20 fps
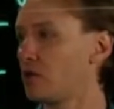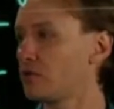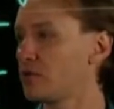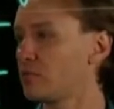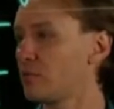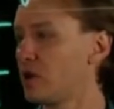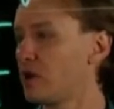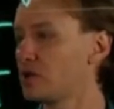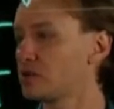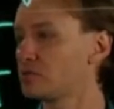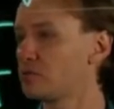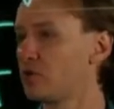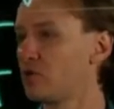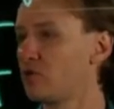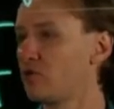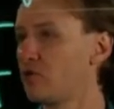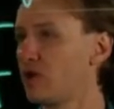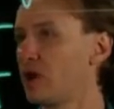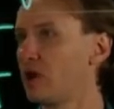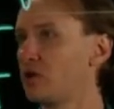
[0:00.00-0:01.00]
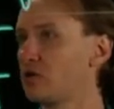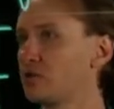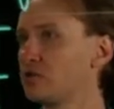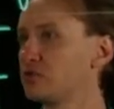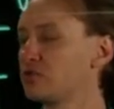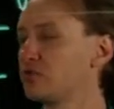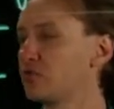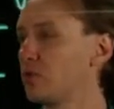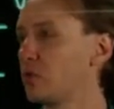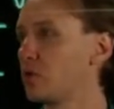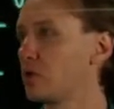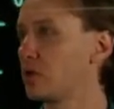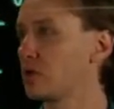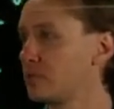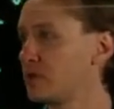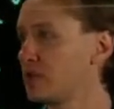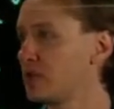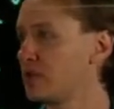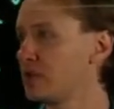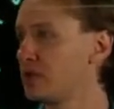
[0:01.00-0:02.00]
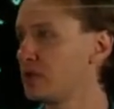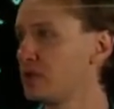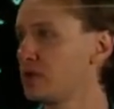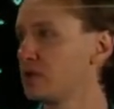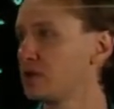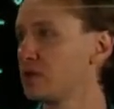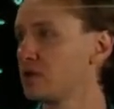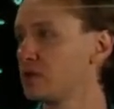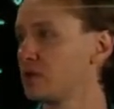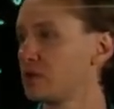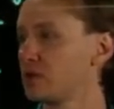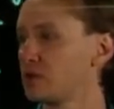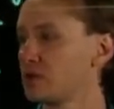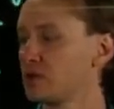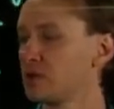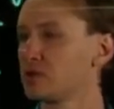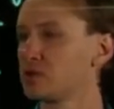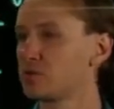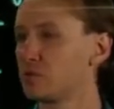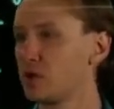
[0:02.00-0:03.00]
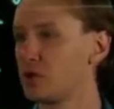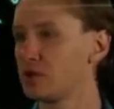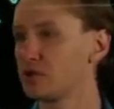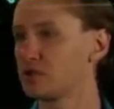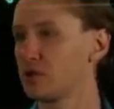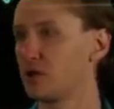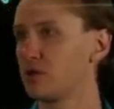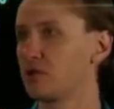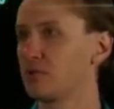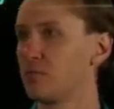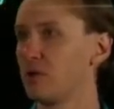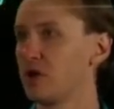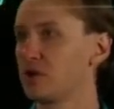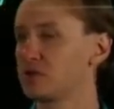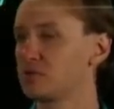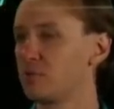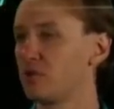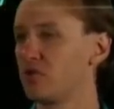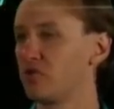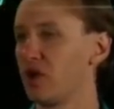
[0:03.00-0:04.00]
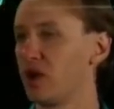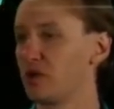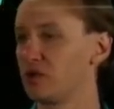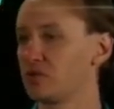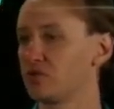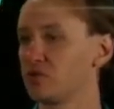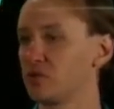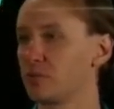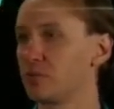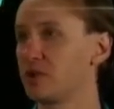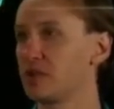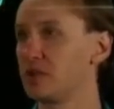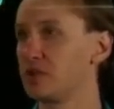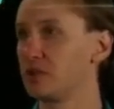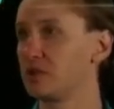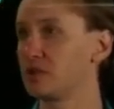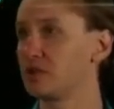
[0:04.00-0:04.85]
the possible values for P, as well as all the possible values for P and